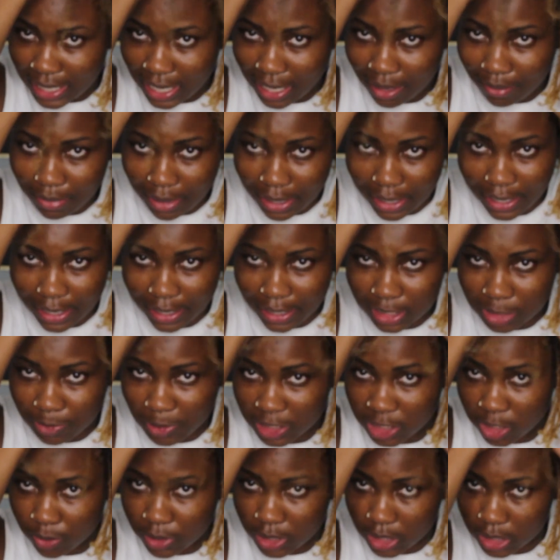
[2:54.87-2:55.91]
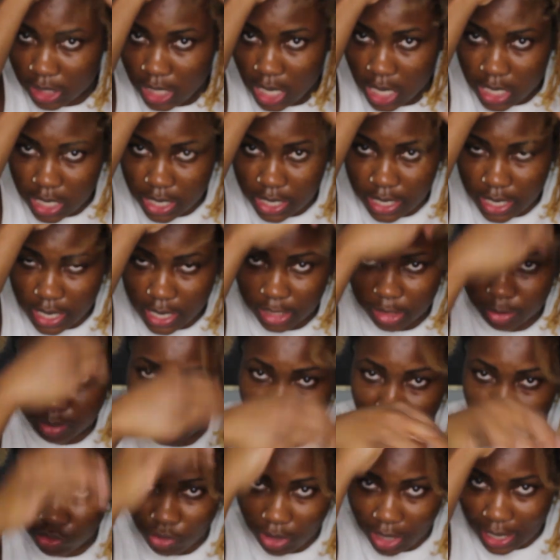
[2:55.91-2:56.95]
Like my hair, especially with this color in here, has
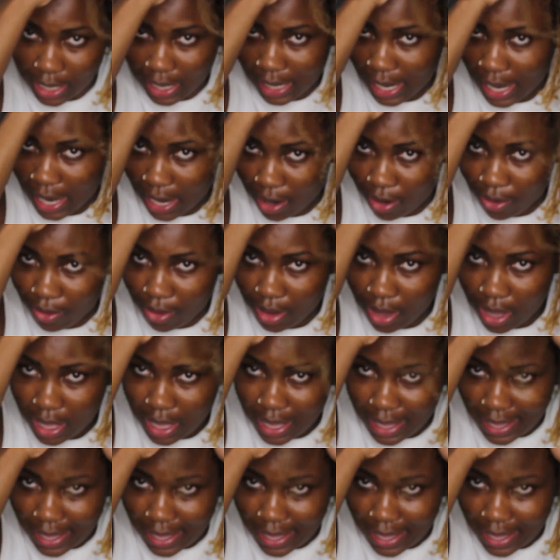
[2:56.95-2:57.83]
been drying out.